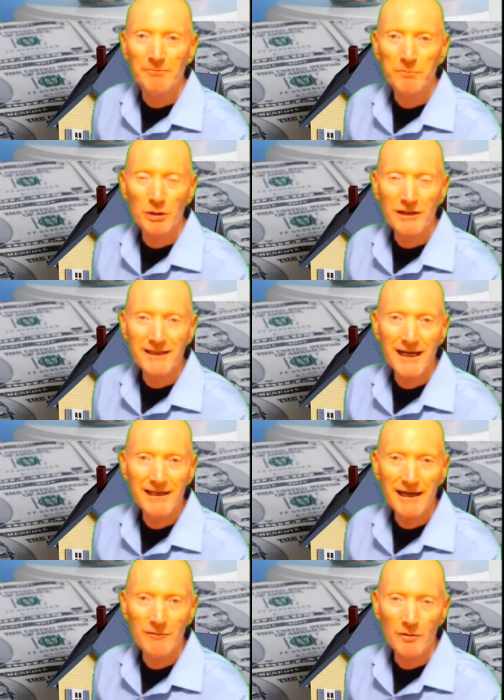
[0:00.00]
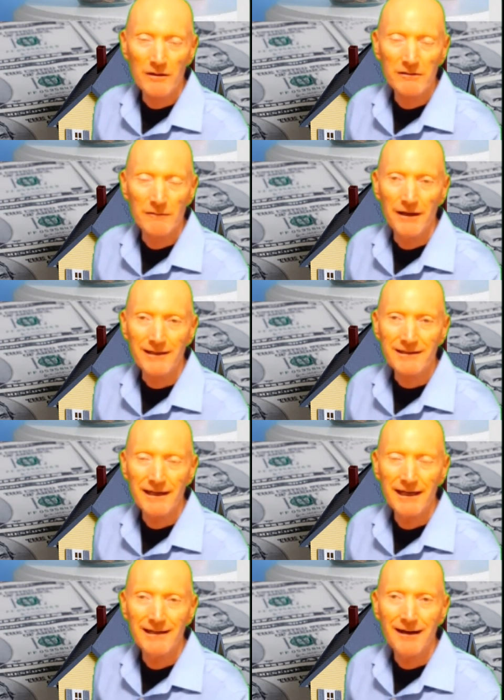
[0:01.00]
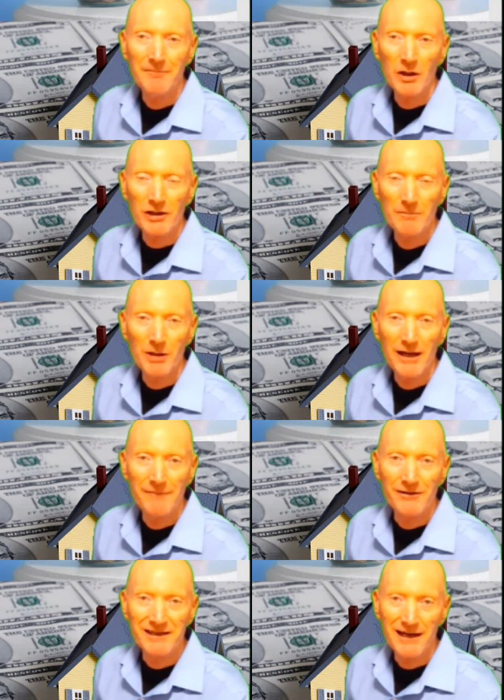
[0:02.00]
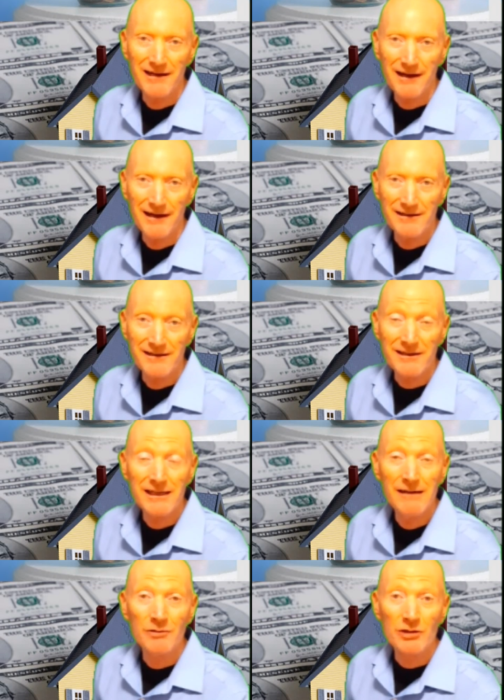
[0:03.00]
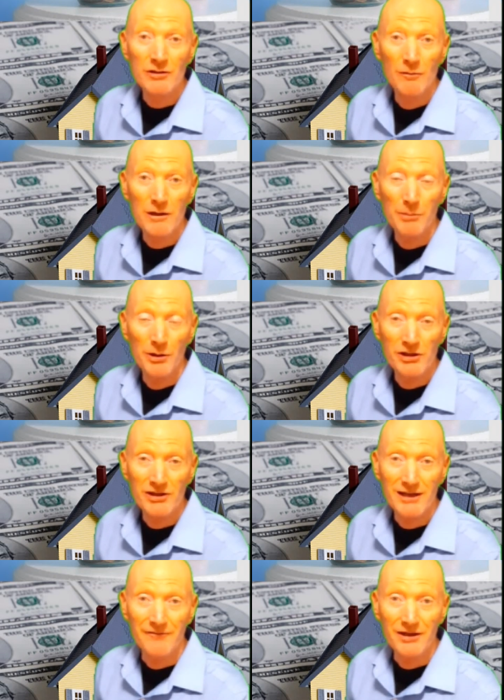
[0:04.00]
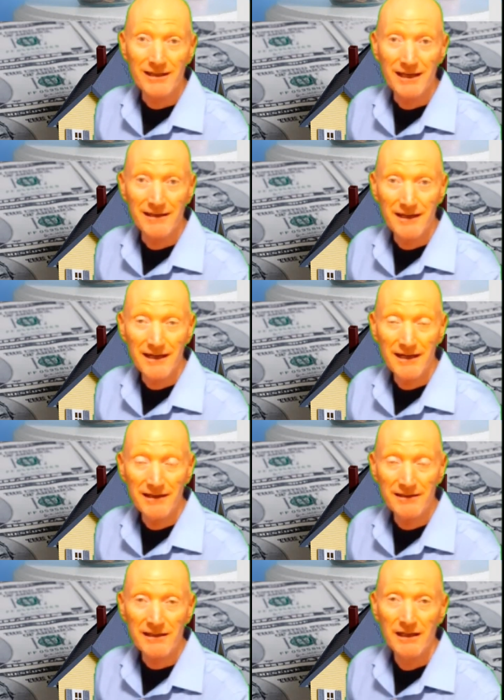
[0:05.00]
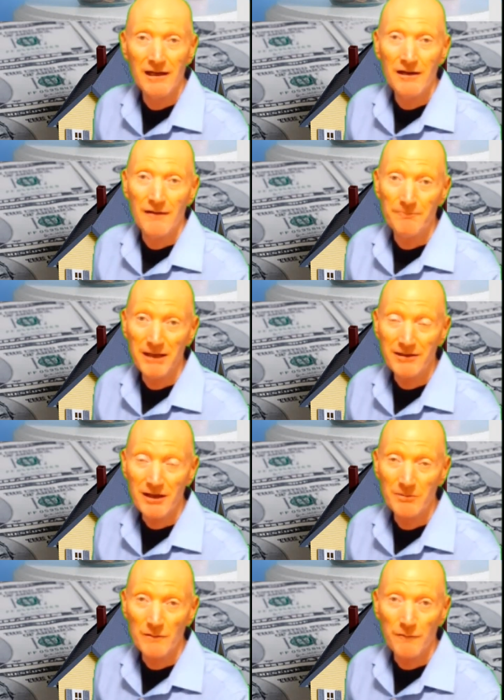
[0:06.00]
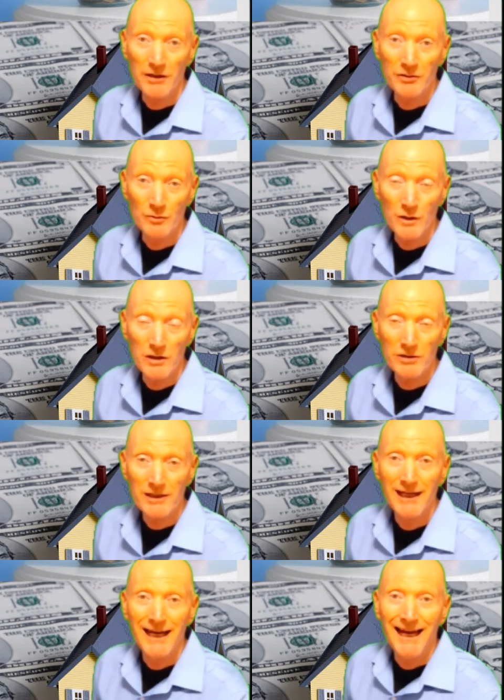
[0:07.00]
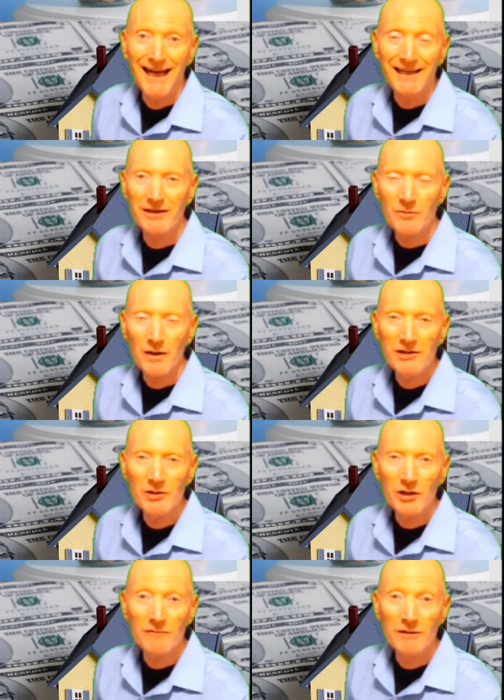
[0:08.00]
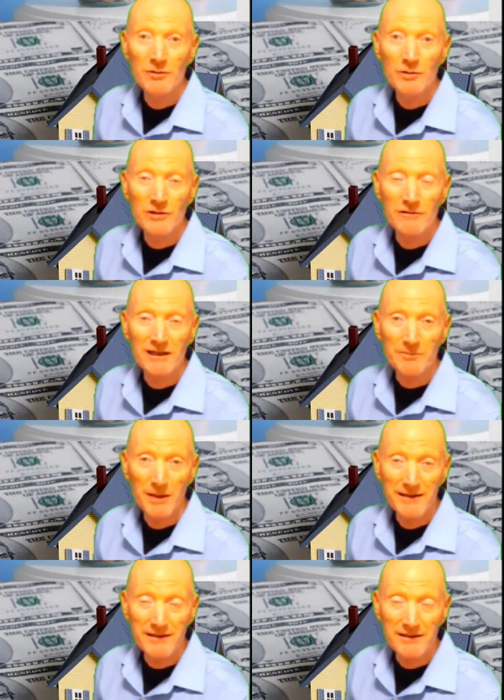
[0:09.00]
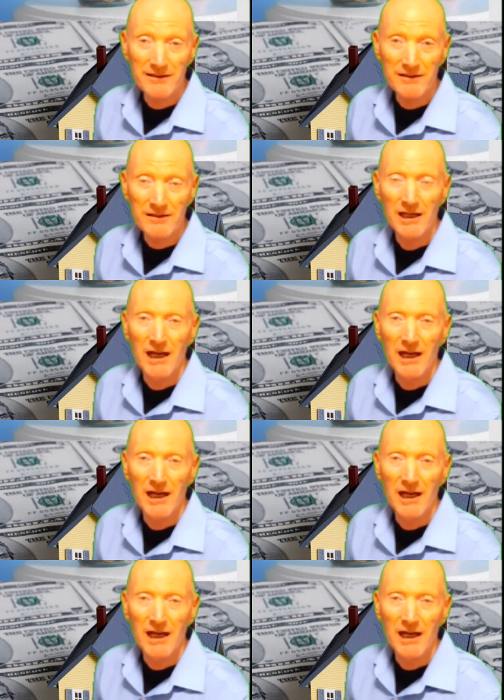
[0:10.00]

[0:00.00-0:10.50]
put the 10-day rule into effect. Say, I'm not going to buy that for 10 days, and see if you still want to purchase after 10 days. Many times you'll find you won't. And there's ways you can reduce your expenses